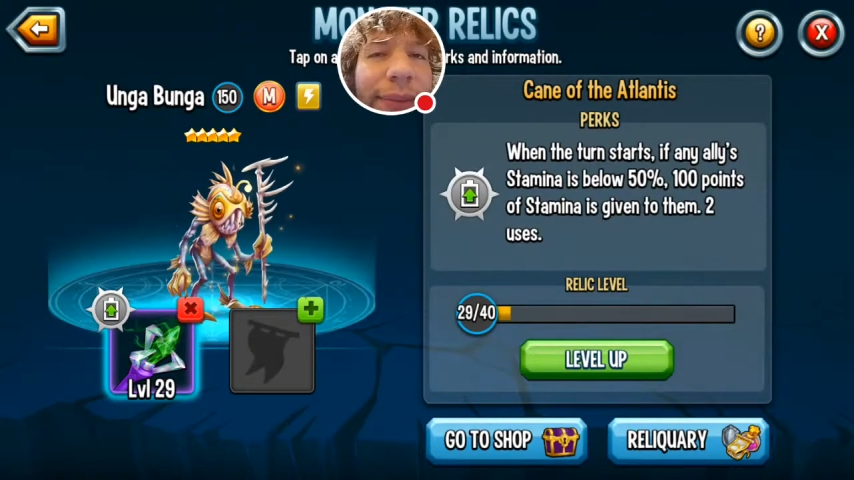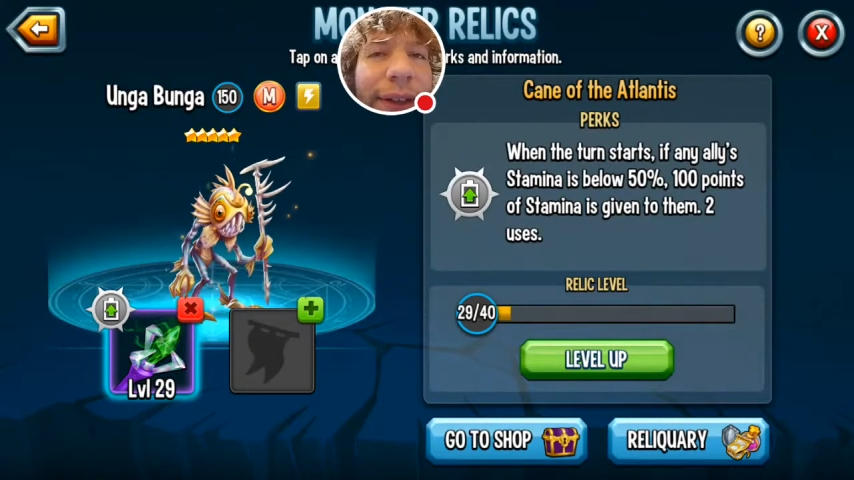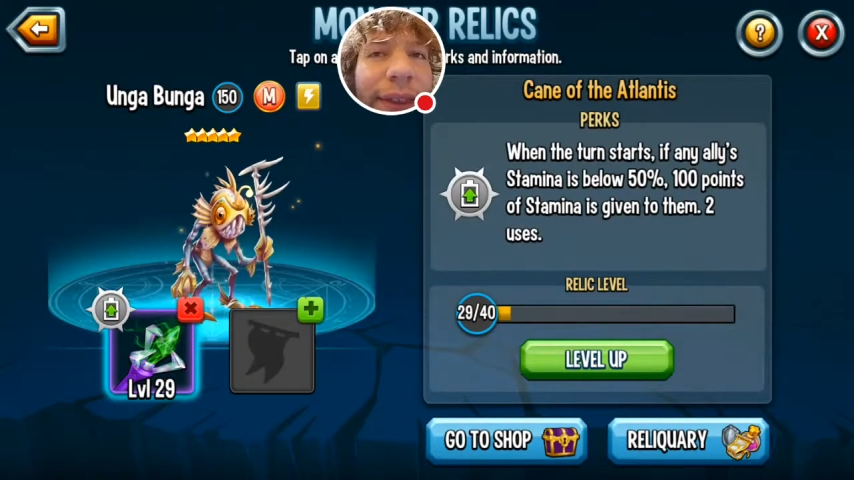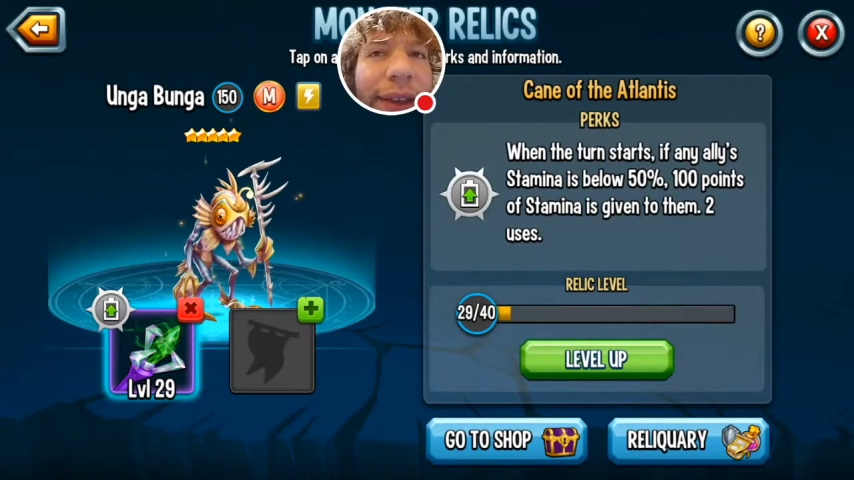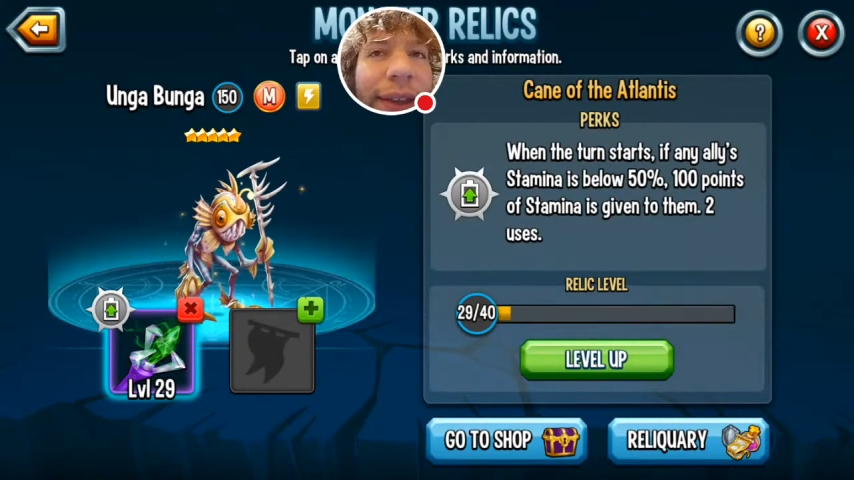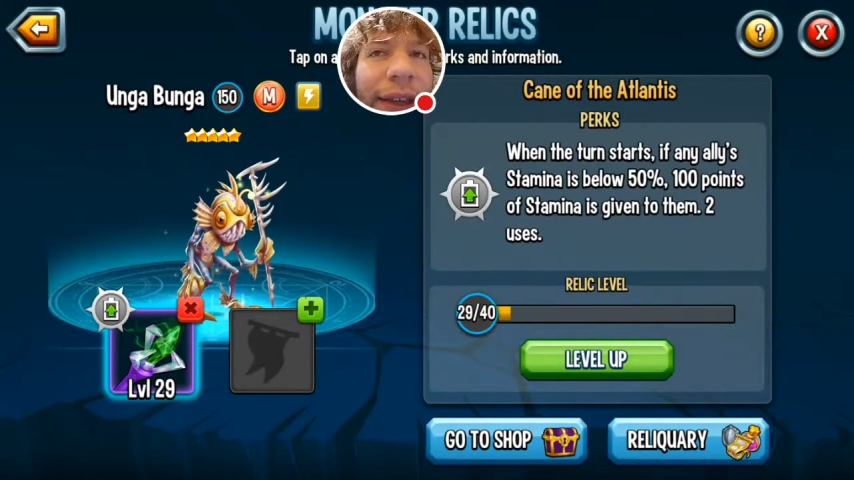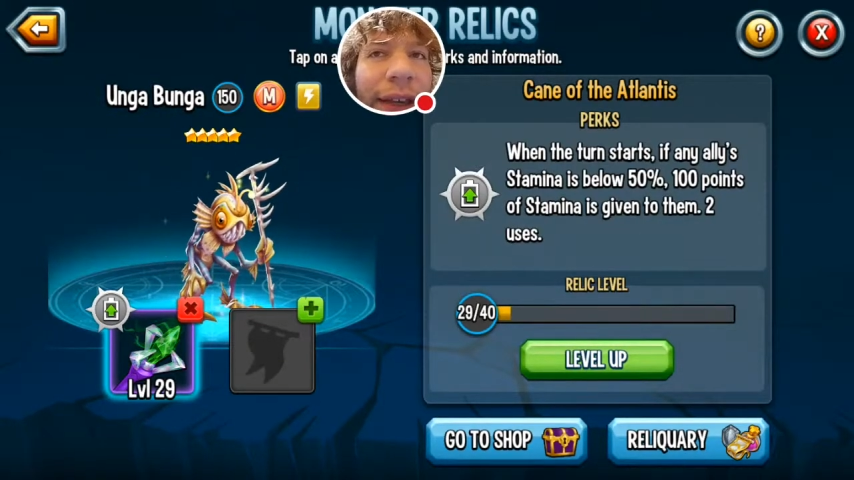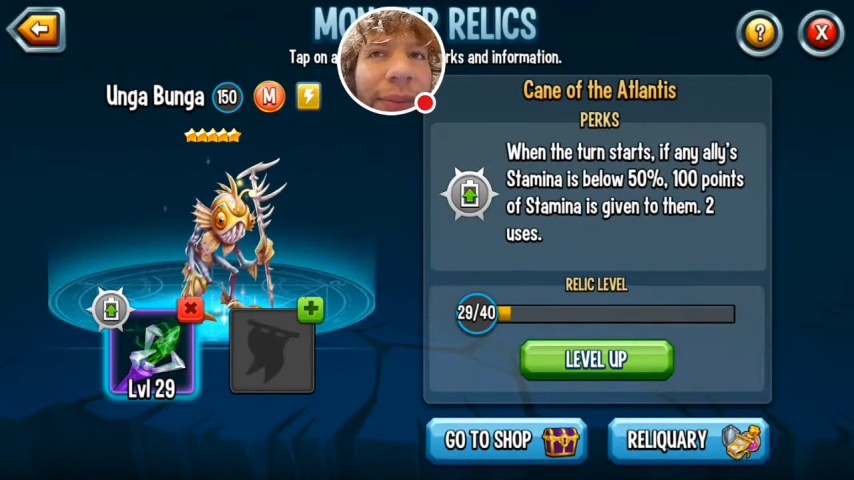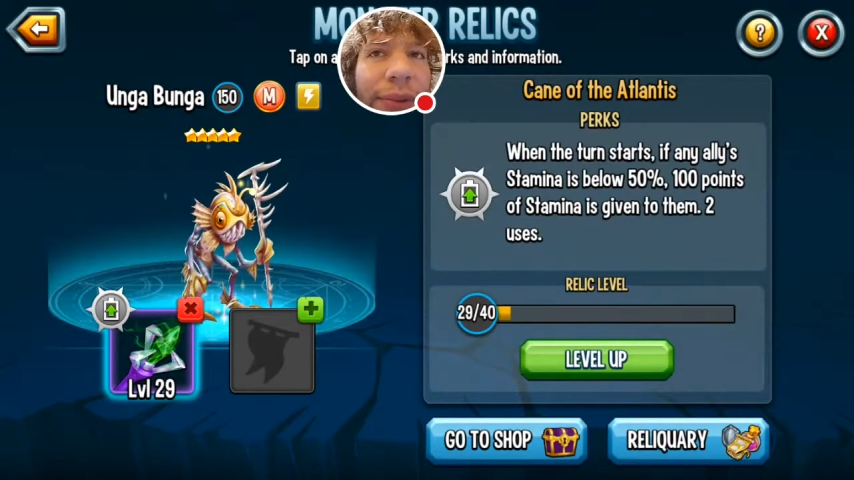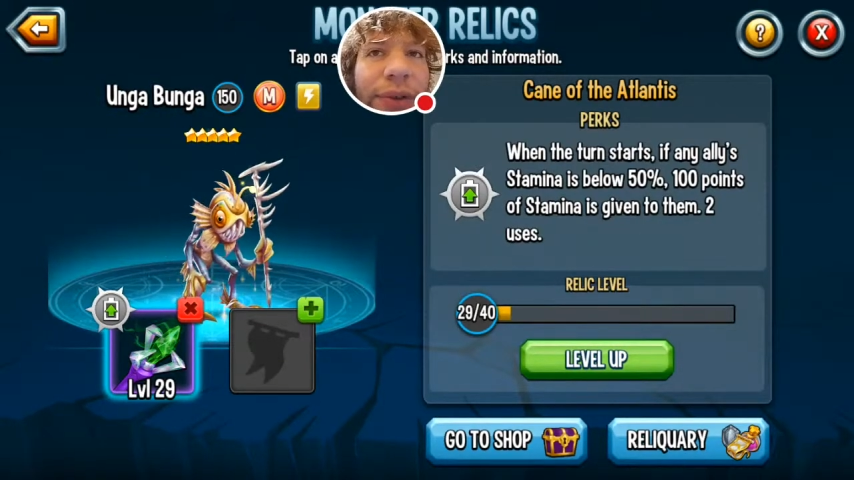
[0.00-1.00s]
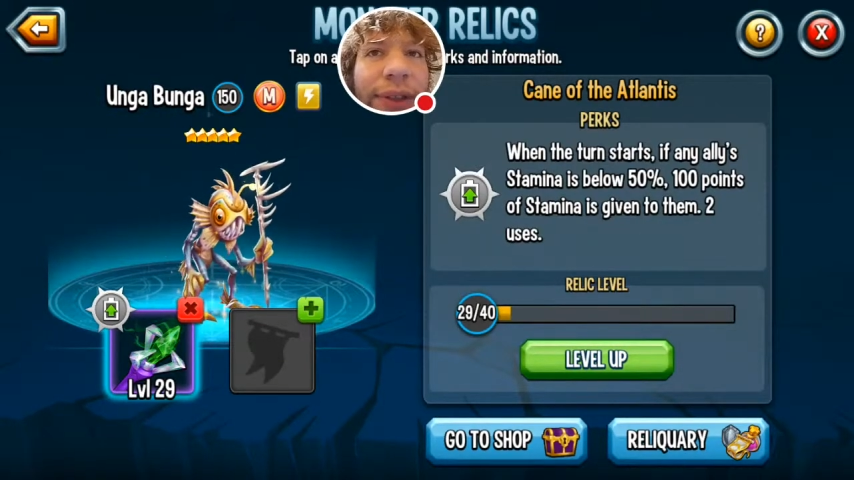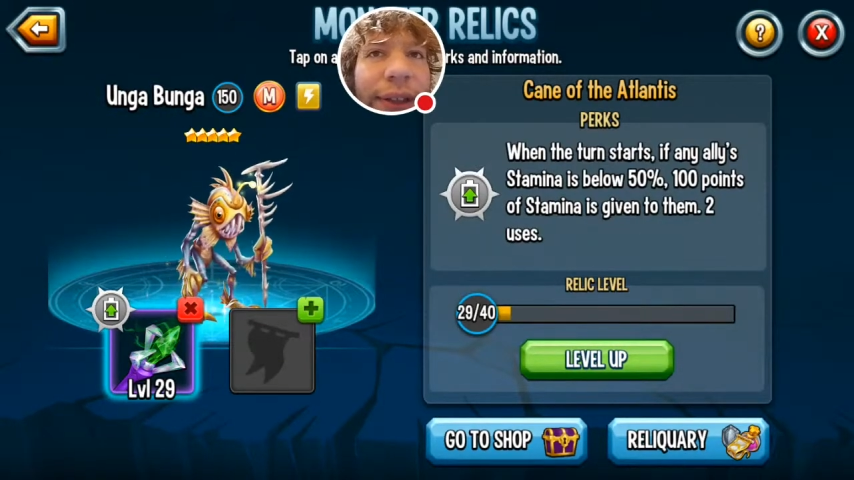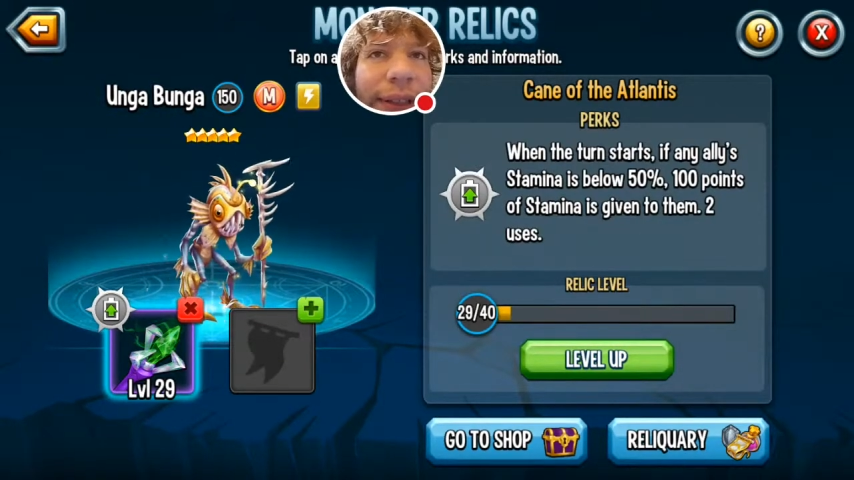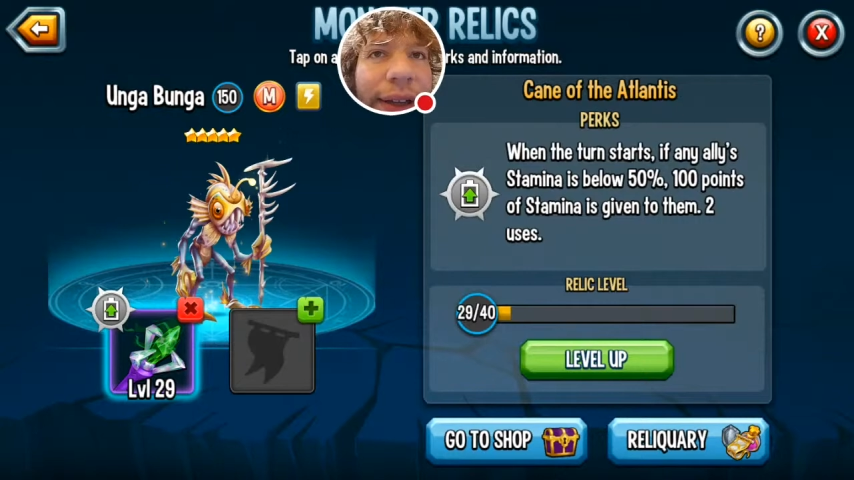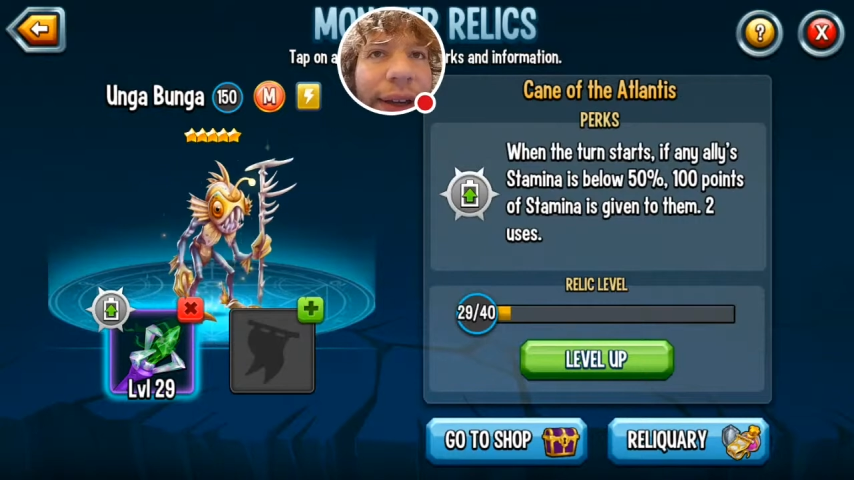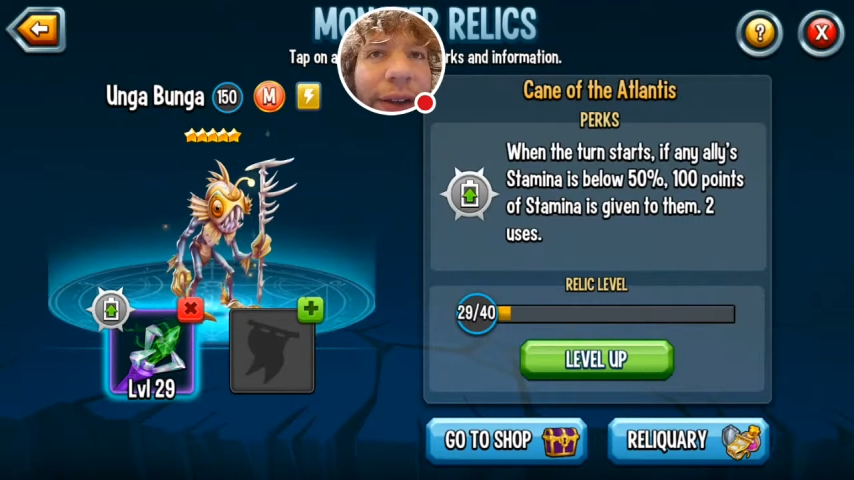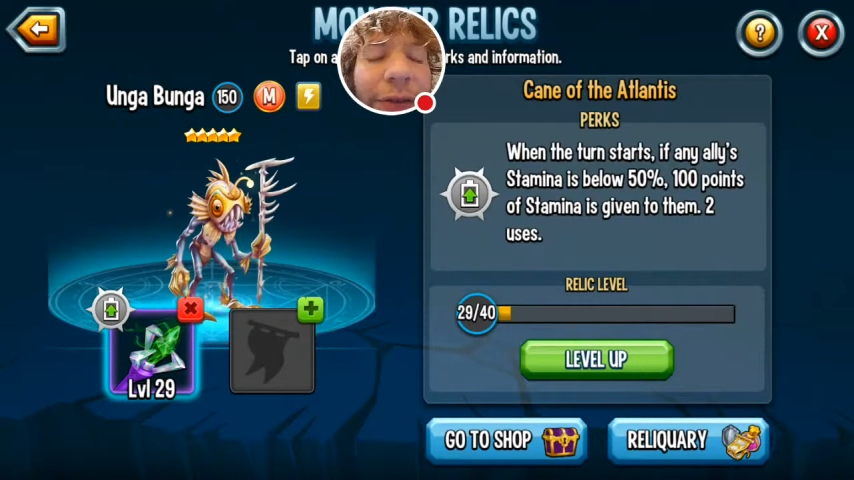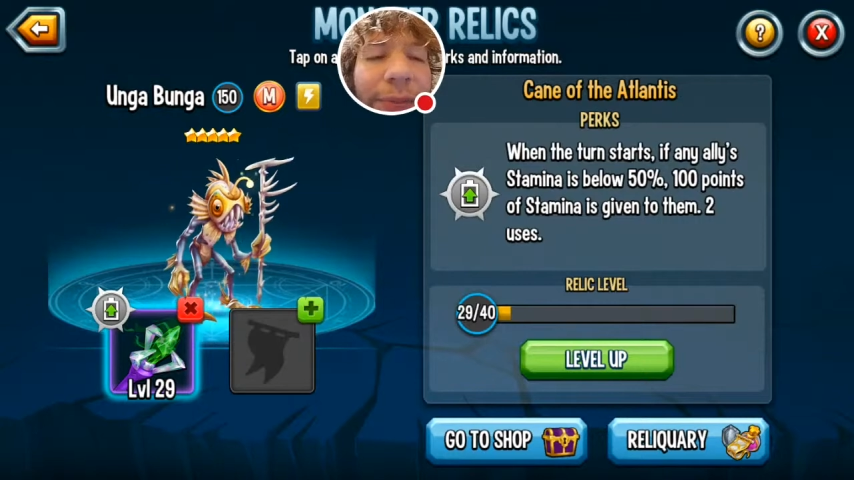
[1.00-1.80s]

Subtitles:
the mutant life